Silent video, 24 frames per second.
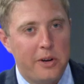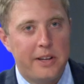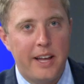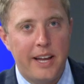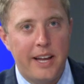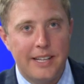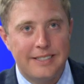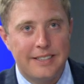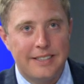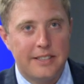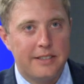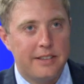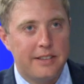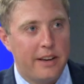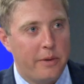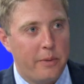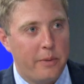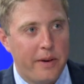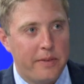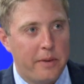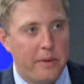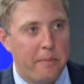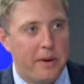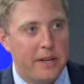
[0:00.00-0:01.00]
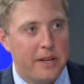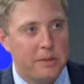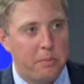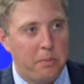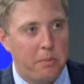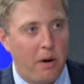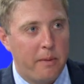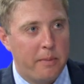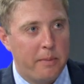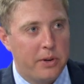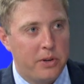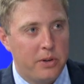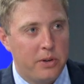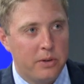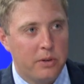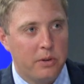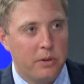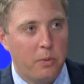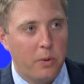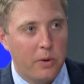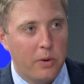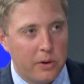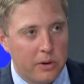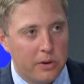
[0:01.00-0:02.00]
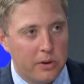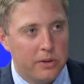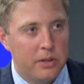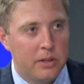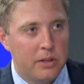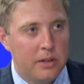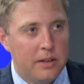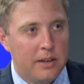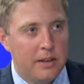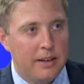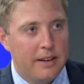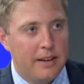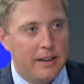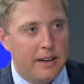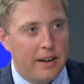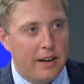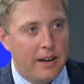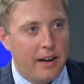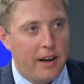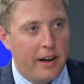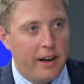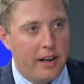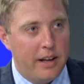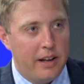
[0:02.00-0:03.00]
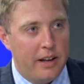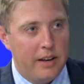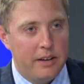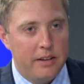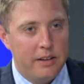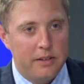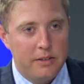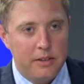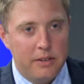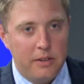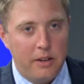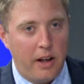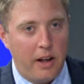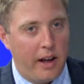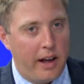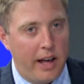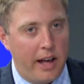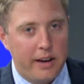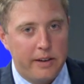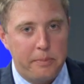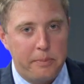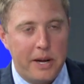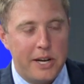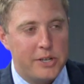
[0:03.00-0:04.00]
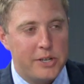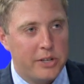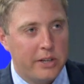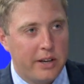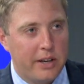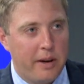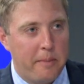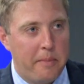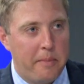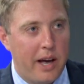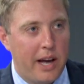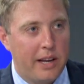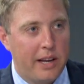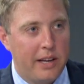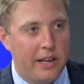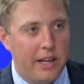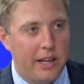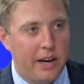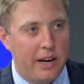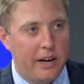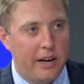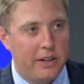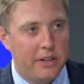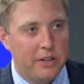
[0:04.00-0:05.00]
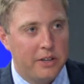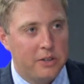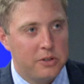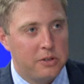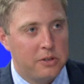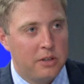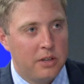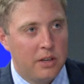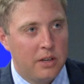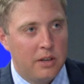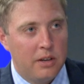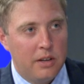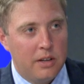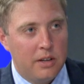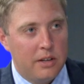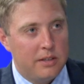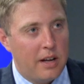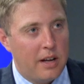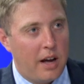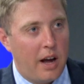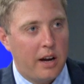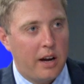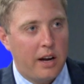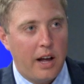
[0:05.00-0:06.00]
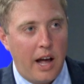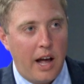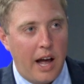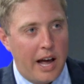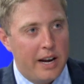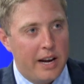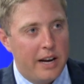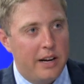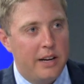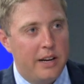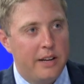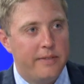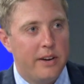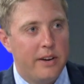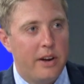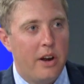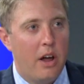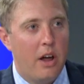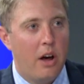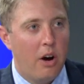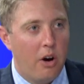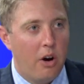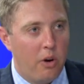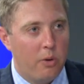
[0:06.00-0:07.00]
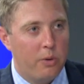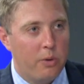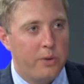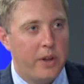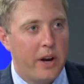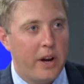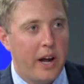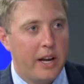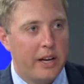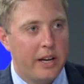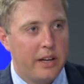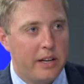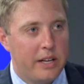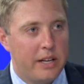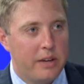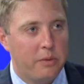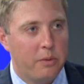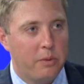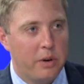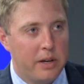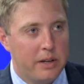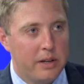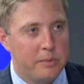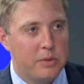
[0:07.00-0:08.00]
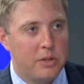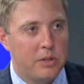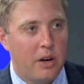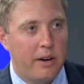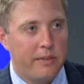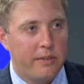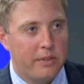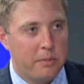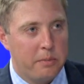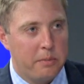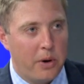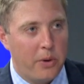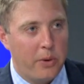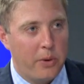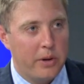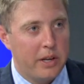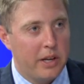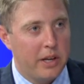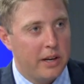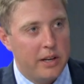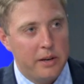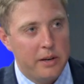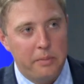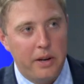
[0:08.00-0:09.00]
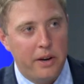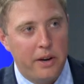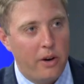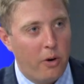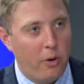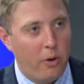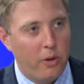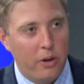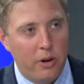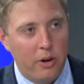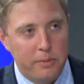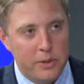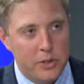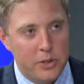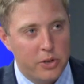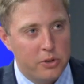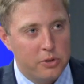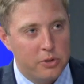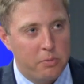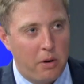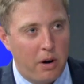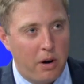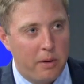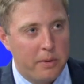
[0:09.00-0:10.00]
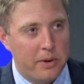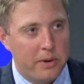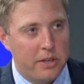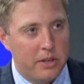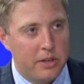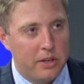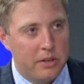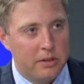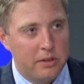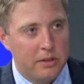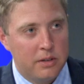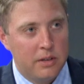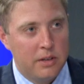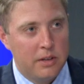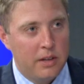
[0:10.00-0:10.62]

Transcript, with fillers: in Kansas City, we have the best barbecue in the world. Okay. And I had a patient come back in and he goes, Doc, I didn't even know that I could eat ribs off the bone again. He'd been to Oklahoma Joe's barbecue